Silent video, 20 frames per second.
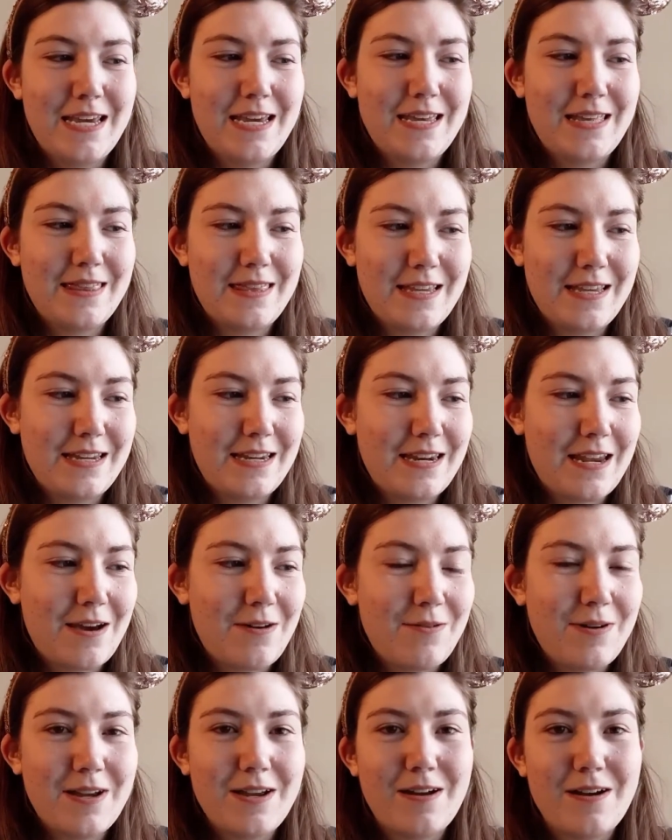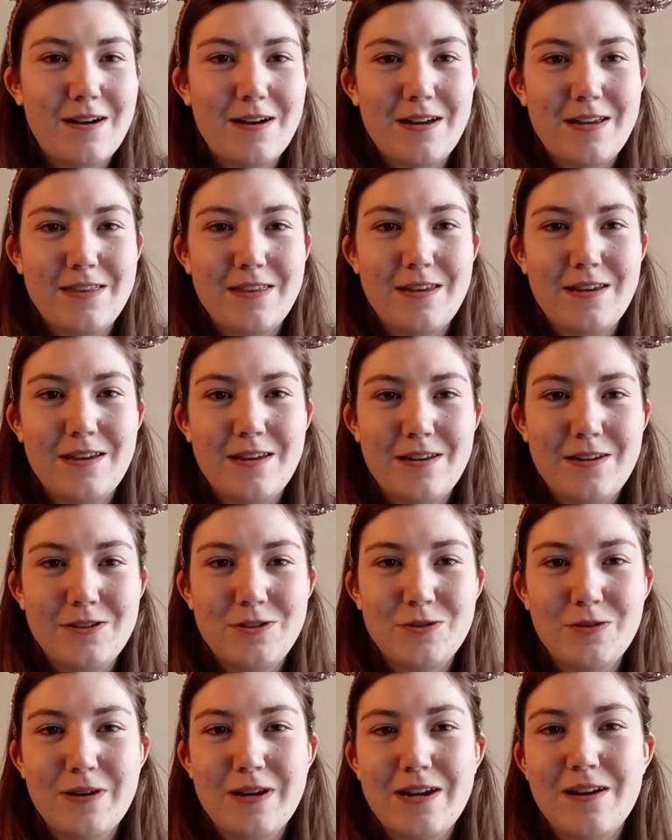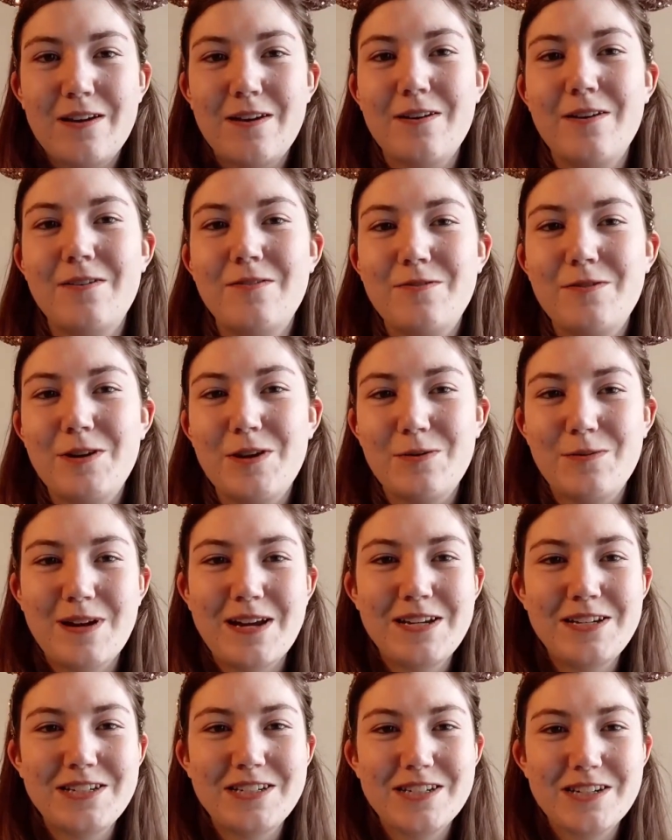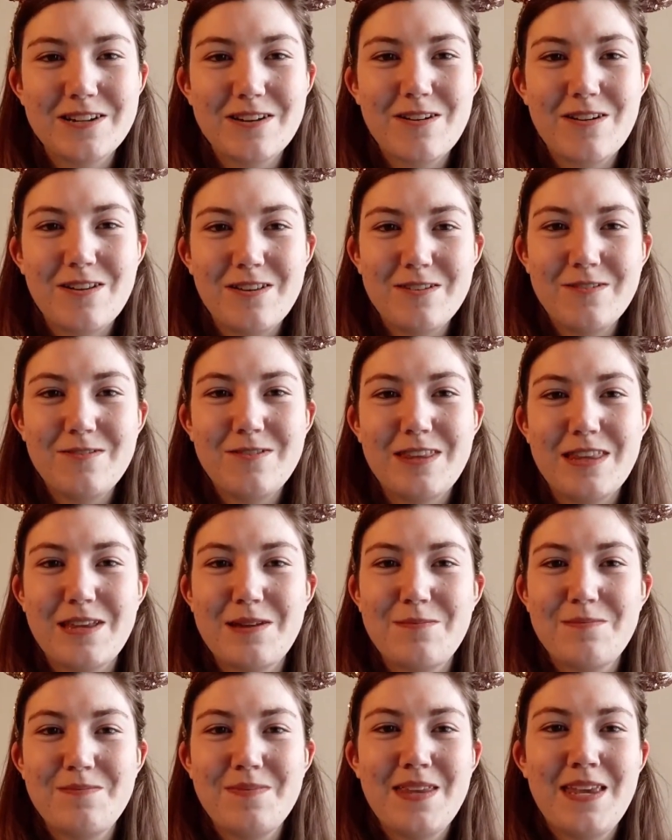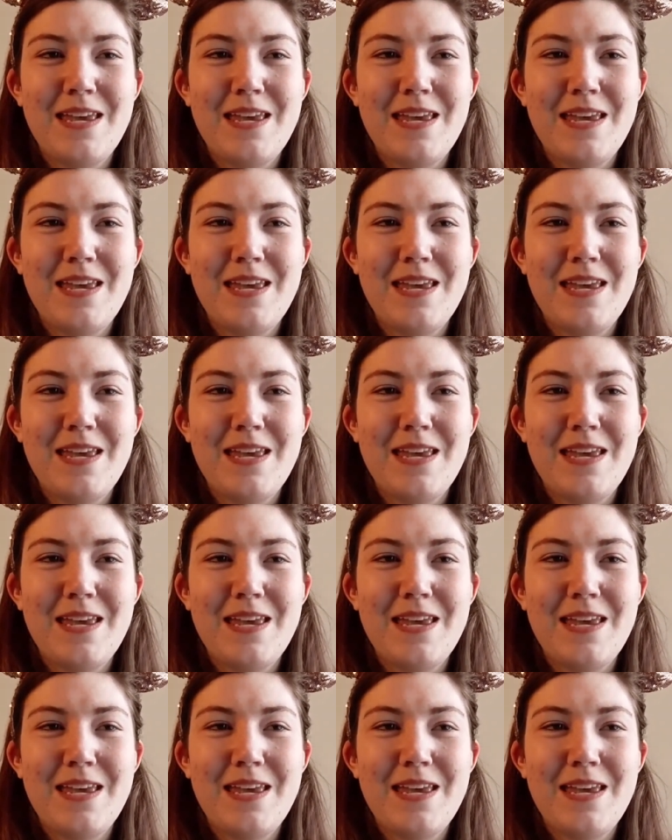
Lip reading: and then now I got the joy of rearranging all of them,